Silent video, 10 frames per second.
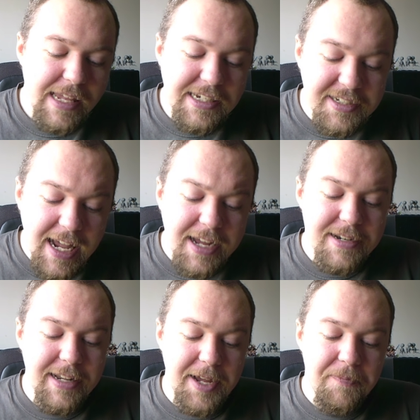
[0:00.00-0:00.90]

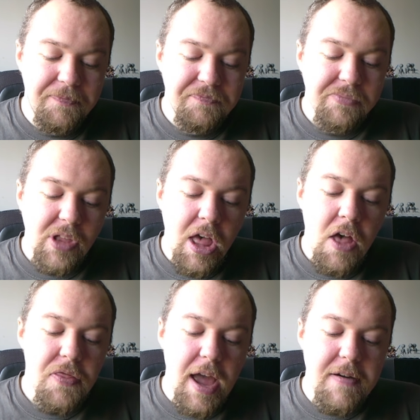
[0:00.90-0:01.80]
Secondly,
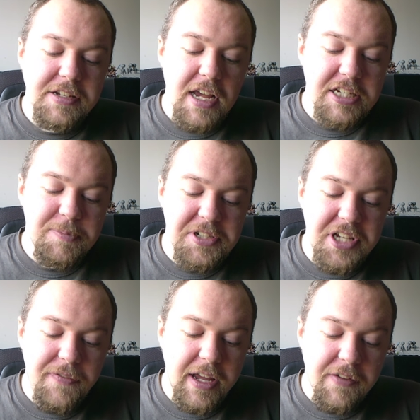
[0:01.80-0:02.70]
there is a
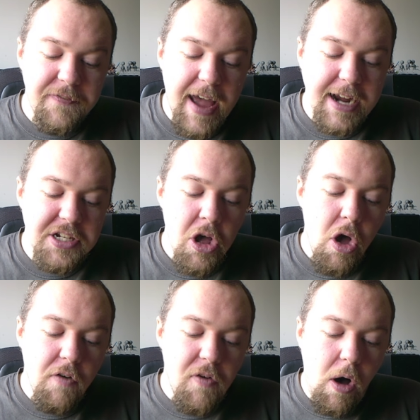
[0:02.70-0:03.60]
specific effect
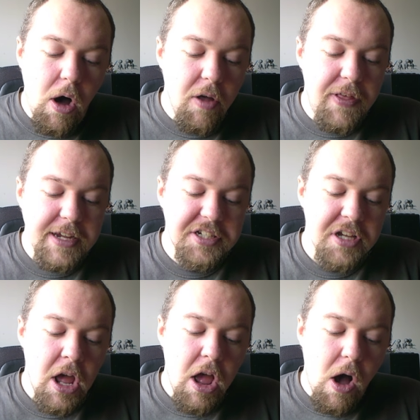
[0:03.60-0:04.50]
of all this
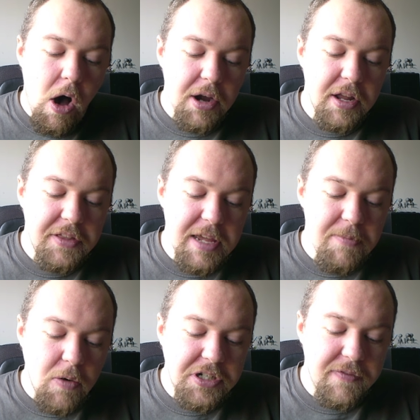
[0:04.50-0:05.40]
on the
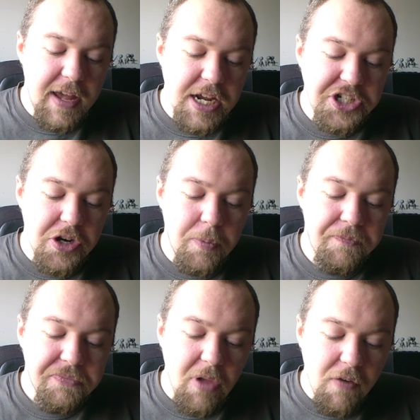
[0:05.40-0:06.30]
emotive issue
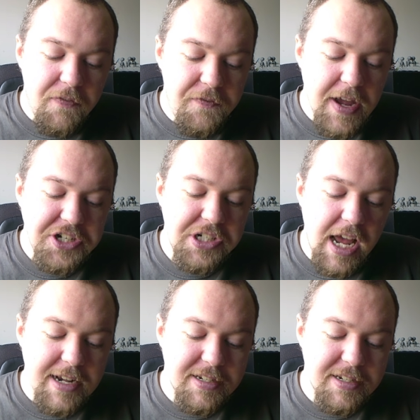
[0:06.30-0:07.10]
of fish and